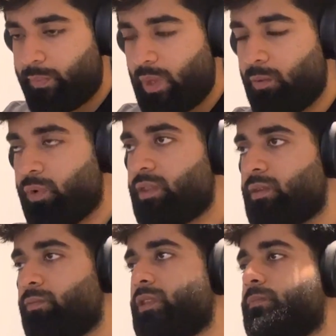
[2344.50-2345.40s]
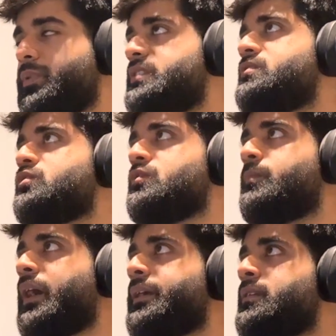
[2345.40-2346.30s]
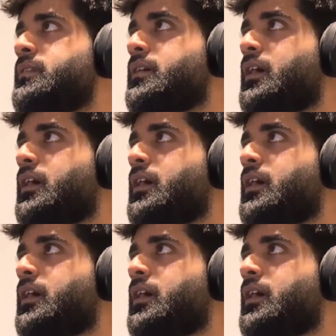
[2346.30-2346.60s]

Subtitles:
With presence of mind,